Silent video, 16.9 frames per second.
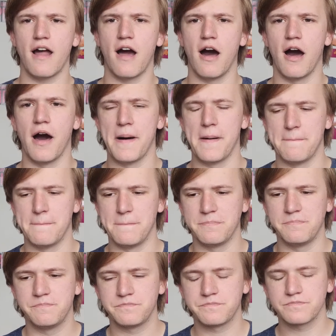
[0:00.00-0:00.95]

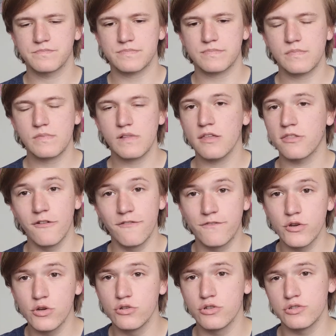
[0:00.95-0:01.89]
The
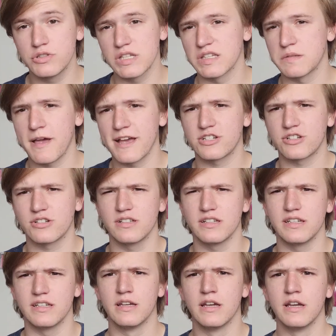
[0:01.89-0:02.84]
Voodoos
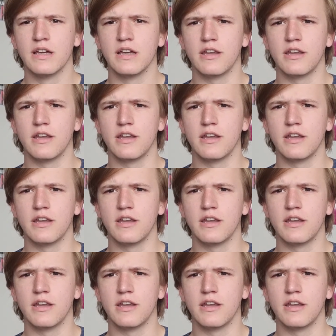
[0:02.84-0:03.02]
especially,